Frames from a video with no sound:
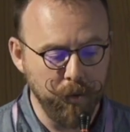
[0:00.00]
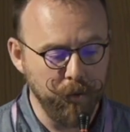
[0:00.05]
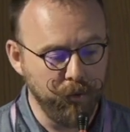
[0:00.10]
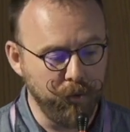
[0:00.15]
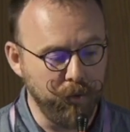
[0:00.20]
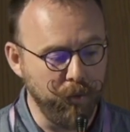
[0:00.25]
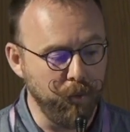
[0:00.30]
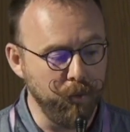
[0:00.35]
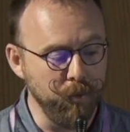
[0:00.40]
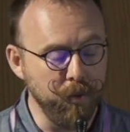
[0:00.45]

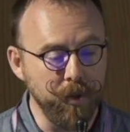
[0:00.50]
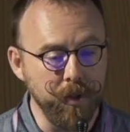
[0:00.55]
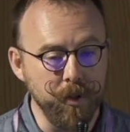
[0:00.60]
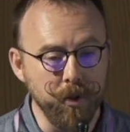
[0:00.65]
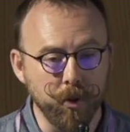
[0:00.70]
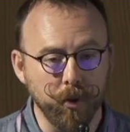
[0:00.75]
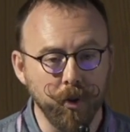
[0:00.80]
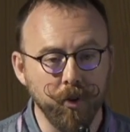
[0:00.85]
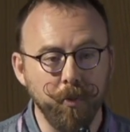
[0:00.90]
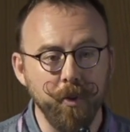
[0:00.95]
So
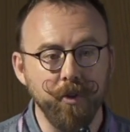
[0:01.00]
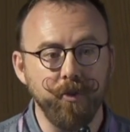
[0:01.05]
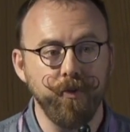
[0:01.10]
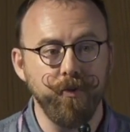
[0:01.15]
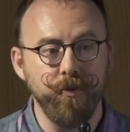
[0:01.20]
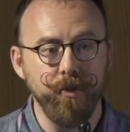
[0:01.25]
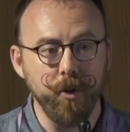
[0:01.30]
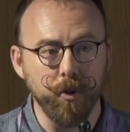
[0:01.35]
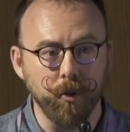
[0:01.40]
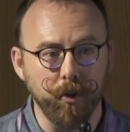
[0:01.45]
neurons with
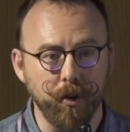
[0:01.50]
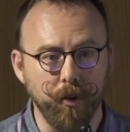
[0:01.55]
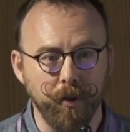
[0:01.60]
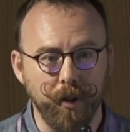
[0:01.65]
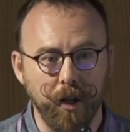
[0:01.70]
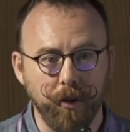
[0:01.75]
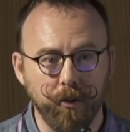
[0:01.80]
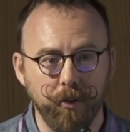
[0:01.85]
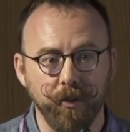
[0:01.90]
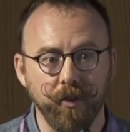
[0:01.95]
fewer
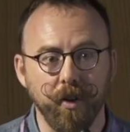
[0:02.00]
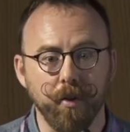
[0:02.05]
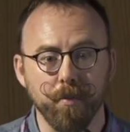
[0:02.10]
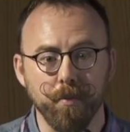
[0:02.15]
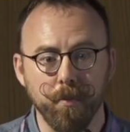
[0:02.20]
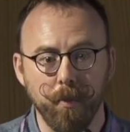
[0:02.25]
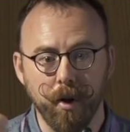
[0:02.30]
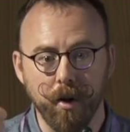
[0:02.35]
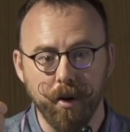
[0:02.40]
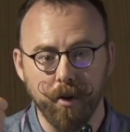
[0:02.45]
connections
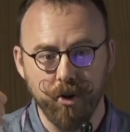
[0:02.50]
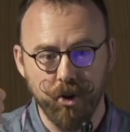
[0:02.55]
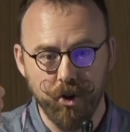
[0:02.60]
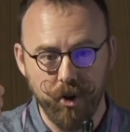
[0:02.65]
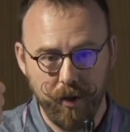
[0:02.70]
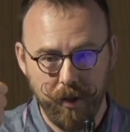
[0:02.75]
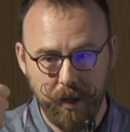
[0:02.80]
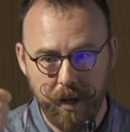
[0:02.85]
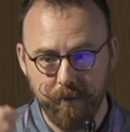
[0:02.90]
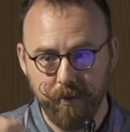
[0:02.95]

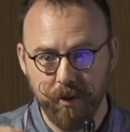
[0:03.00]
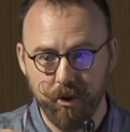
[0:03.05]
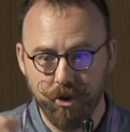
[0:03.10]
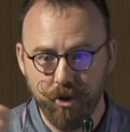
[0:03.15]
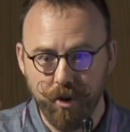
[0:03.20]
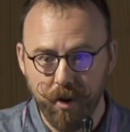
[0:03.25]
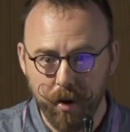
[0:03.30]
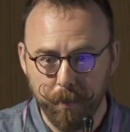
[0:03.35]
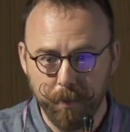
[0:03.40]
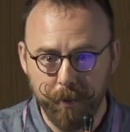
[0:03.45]
have a
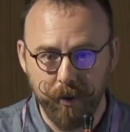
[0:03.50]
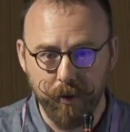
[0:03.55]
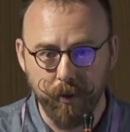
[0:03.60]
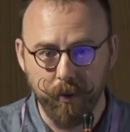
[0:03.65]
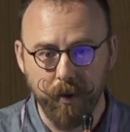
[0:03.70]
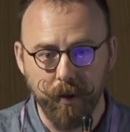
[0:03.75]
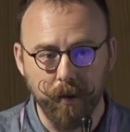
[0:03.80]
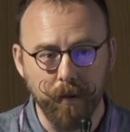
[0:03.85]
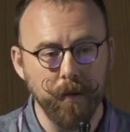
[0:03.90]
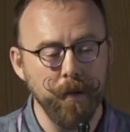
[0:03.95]
sharp
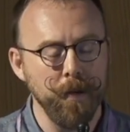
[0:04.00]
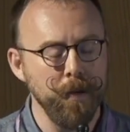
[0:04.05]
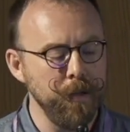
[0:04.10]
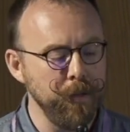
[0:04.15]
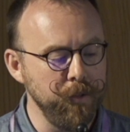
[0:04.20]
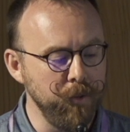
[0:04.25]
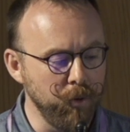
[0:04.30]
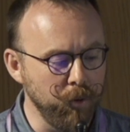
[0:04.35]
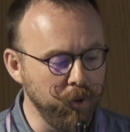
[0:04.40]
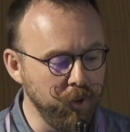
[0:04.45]
tuning.
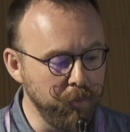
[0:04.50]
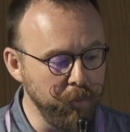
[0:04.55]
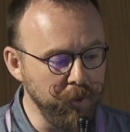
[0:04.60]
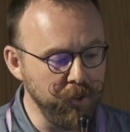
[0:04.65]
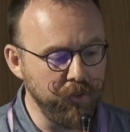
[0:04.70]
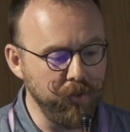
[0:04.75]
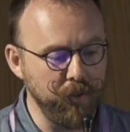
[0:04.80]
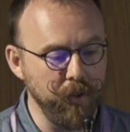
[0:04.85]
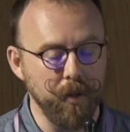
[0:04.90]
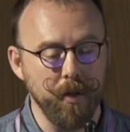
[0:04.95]
Neurons
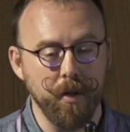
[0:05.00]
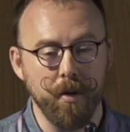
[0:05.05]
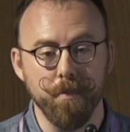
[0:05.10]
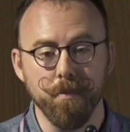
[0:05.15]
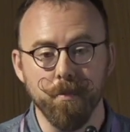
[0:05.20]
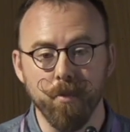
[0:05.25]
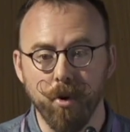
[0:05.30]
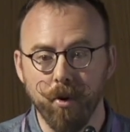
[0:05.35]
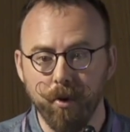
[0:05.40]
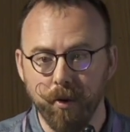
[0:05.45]
with
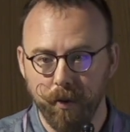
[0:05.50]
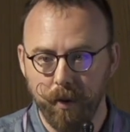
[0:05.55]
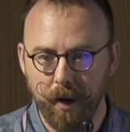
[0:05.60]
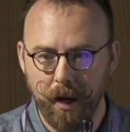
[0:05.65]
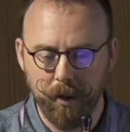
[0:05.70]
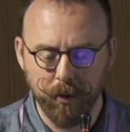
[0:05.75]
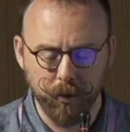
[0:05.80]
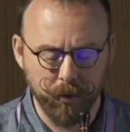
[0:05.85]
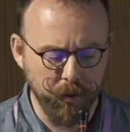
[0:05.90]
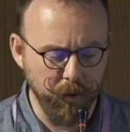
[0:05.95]
more
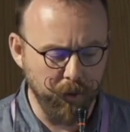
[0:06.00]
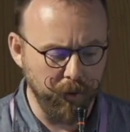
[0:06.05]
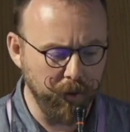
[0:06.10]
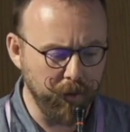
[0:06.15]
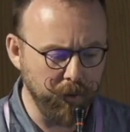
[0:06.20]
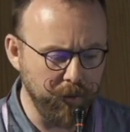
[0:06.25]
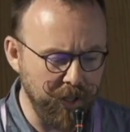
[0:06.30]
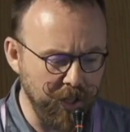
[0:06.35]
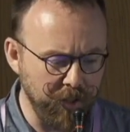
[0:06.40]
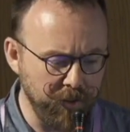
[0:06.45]
outgoing
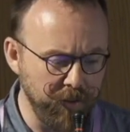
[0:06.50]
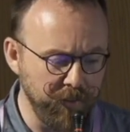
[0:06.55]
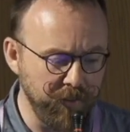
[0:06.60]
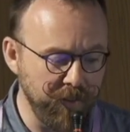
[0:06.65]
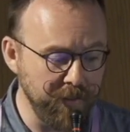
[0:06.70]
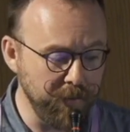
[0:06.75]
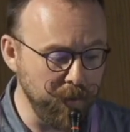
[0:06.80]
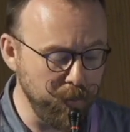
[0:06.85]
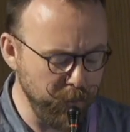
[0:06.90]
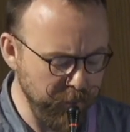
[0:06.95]
connections
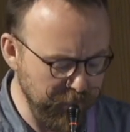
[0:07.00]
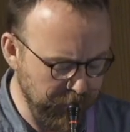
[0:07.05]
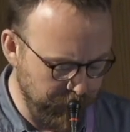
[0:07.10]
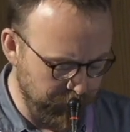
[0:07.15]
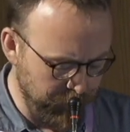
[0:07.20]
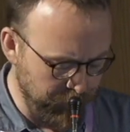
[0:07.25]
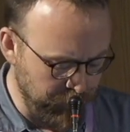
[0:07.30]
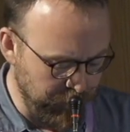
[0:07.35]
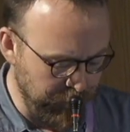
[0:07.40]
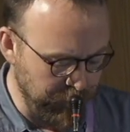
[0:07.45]
have a weak
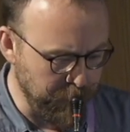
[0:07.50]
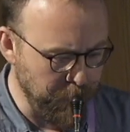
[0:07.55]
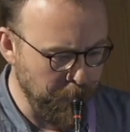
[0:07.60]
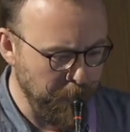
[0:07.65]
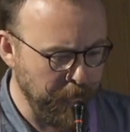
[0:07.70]
tuning.